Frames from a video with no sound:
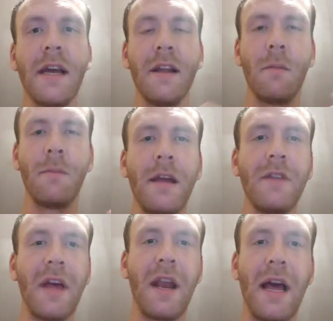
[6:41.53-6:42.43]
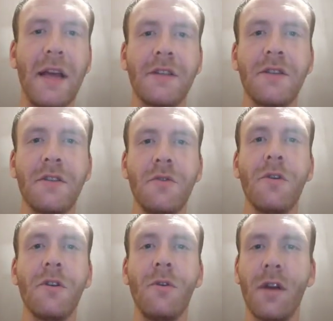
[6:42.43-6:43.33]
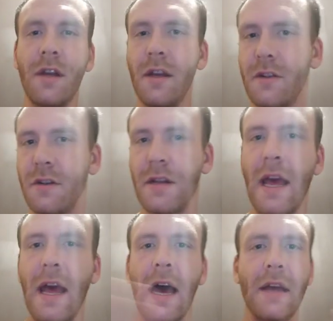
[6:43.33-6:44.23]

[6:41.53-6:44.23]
and ping their last known location